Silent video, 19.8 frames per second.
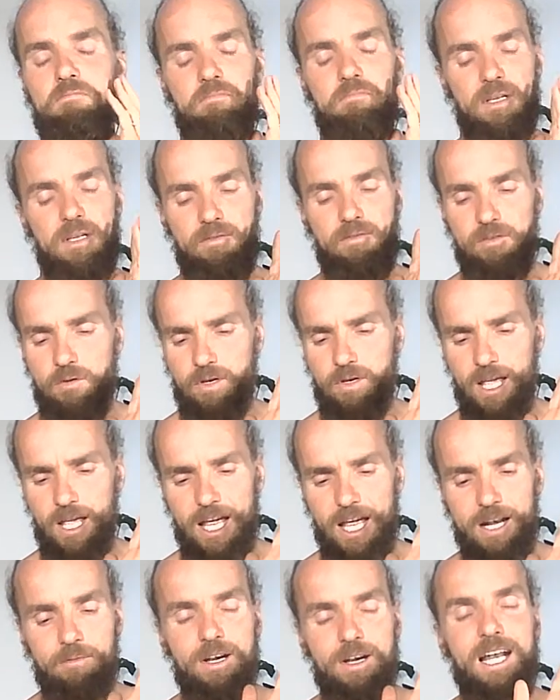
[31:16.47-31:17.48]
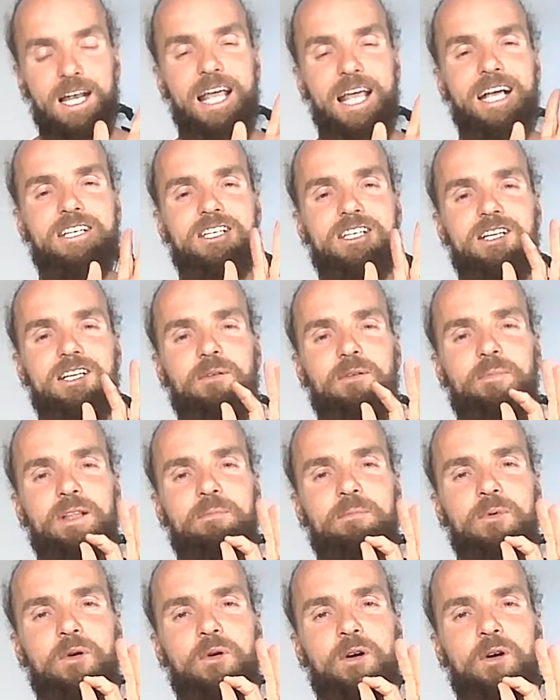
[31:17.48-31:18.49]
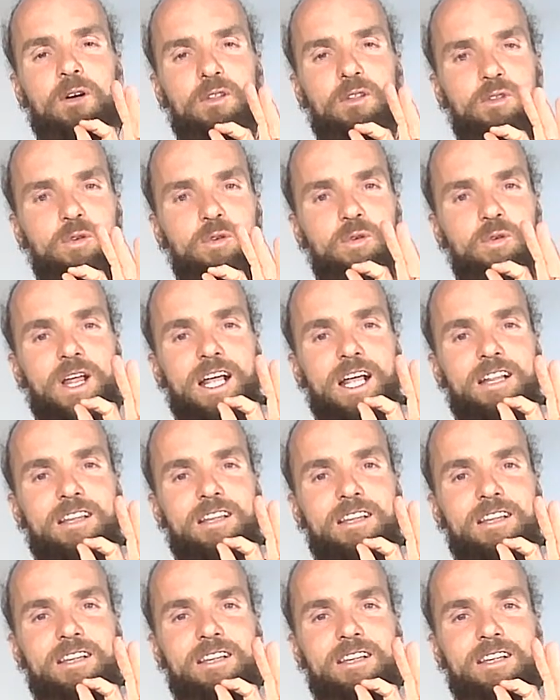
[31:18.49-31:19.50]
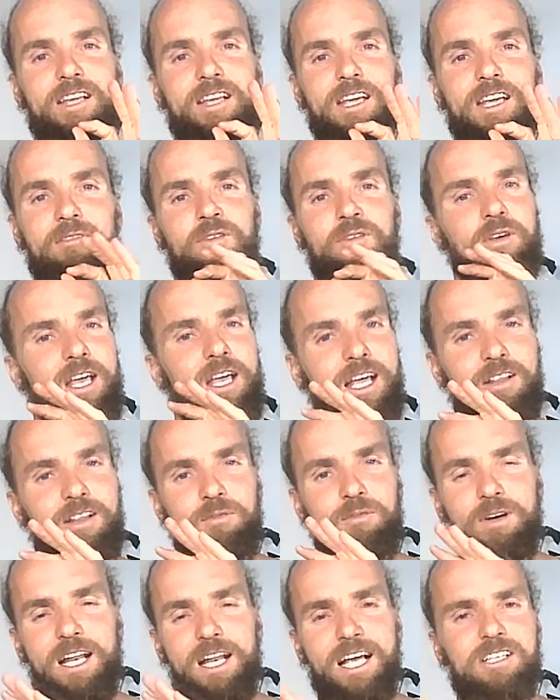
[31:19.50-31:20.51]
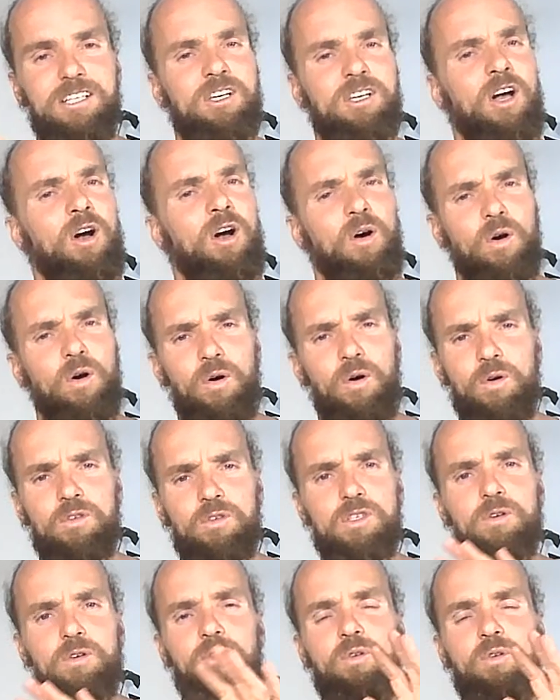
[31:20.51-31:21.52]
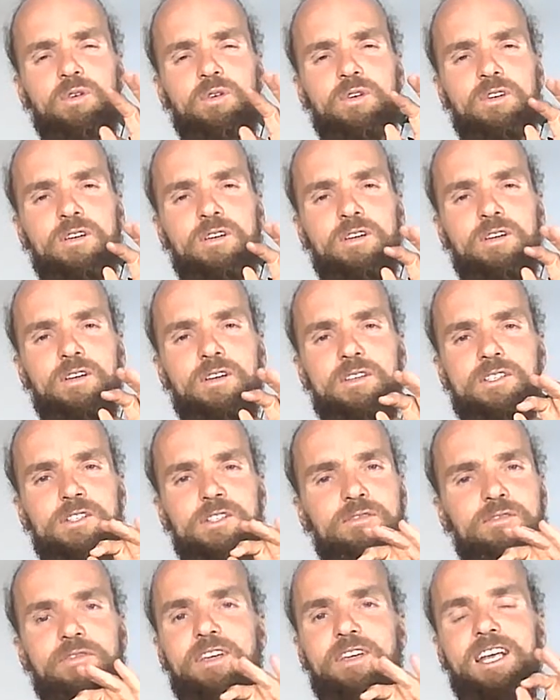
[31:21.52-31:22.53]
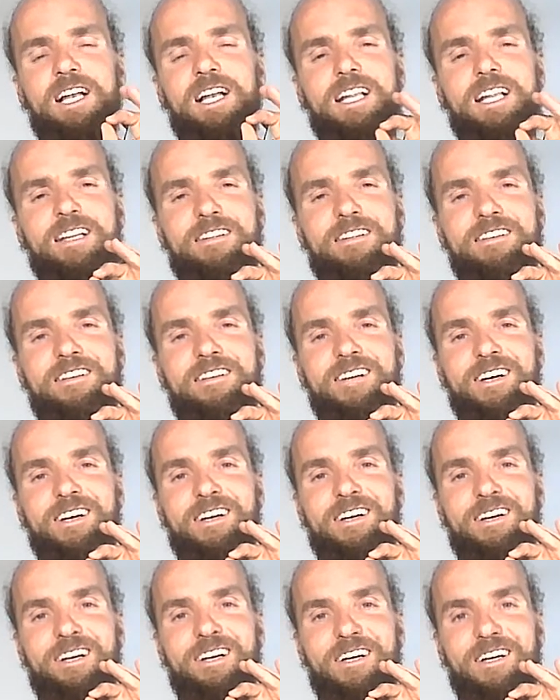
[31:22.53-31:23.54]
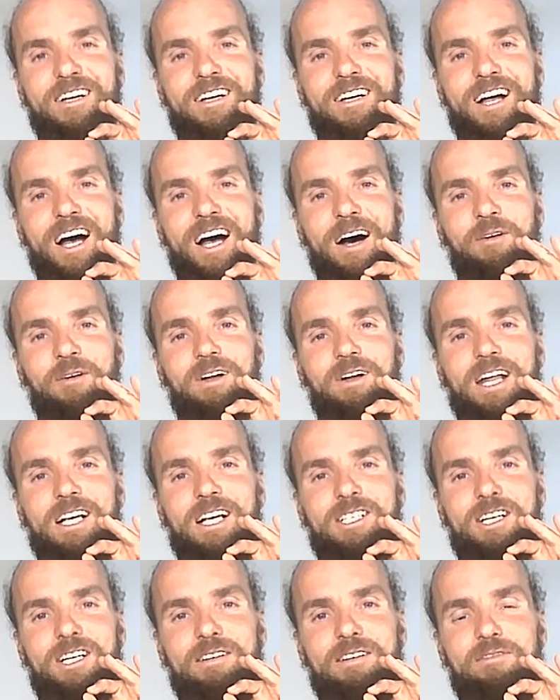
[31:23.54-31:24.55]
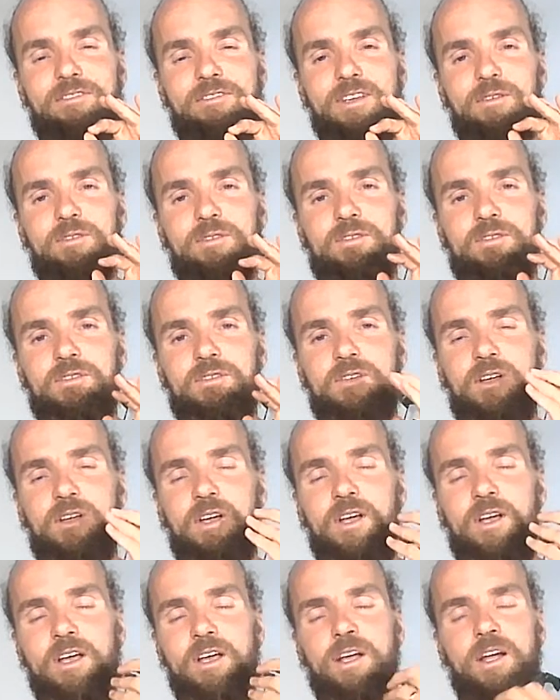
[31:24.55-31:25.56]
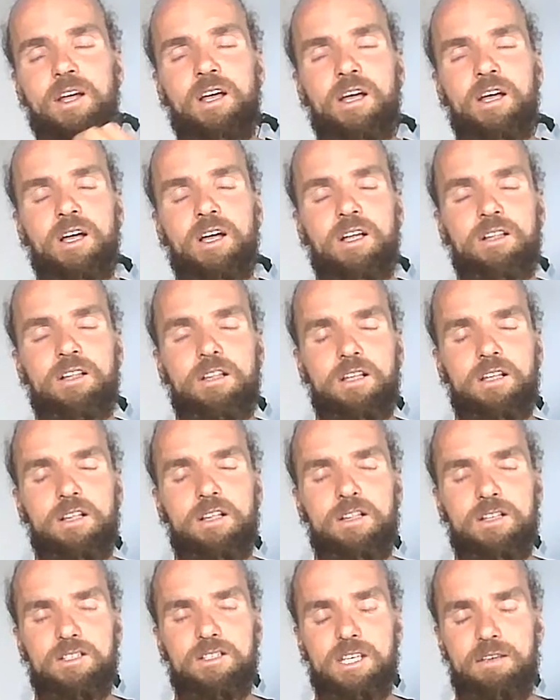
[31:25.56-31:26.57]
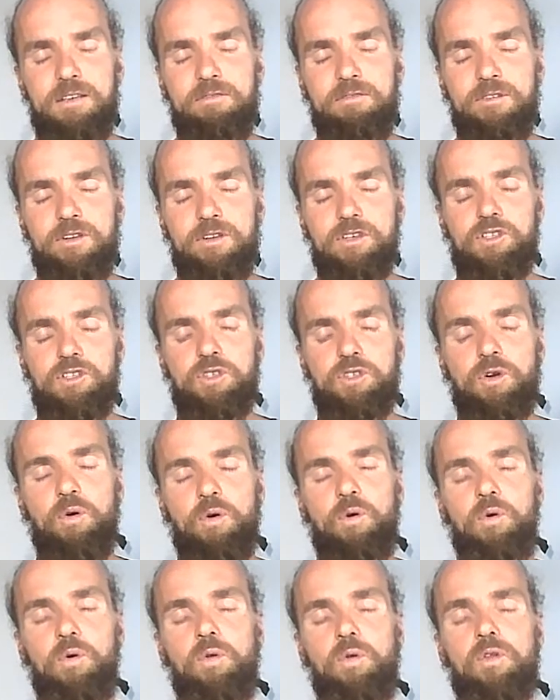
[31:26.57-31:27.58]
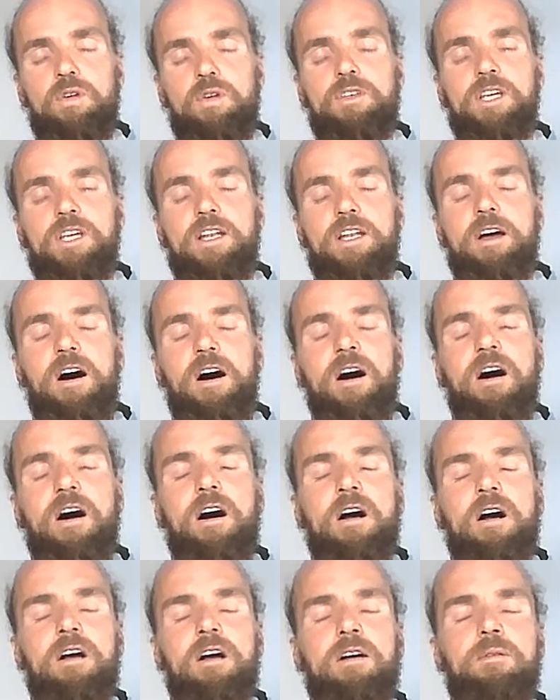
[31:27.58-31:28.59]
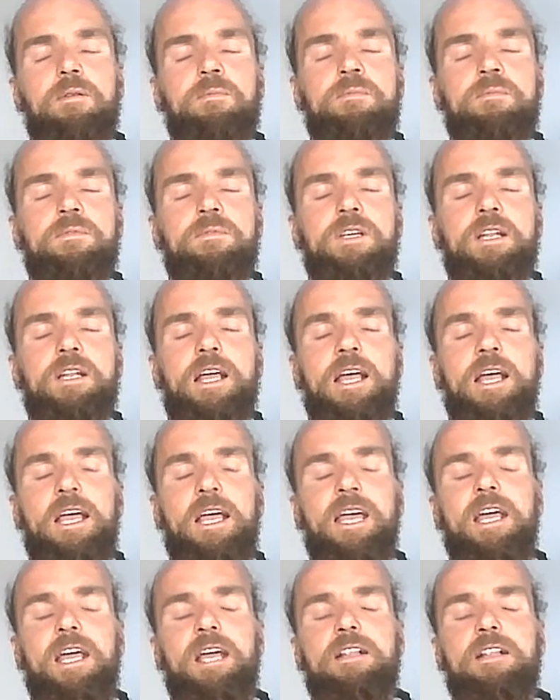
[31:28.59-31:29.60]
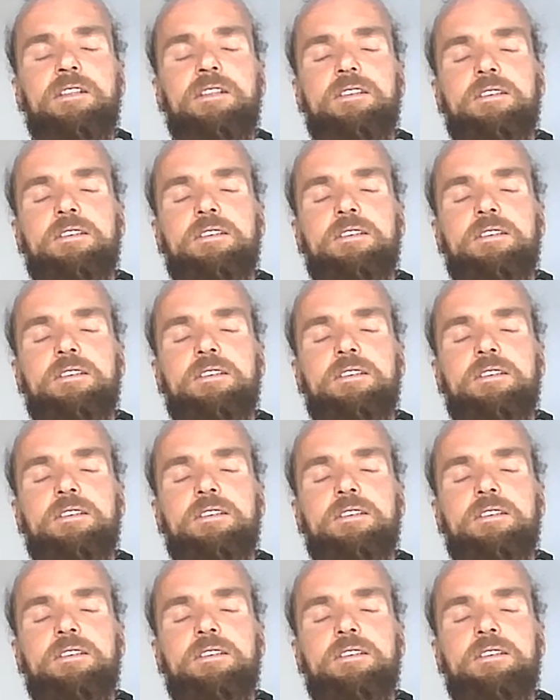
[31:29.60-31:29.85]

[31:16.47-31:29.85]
If you can relax it a bit more, do that. If you can't relax, also good. Just feel it, how it actually feels. Same for the shoulders and the arms and the hands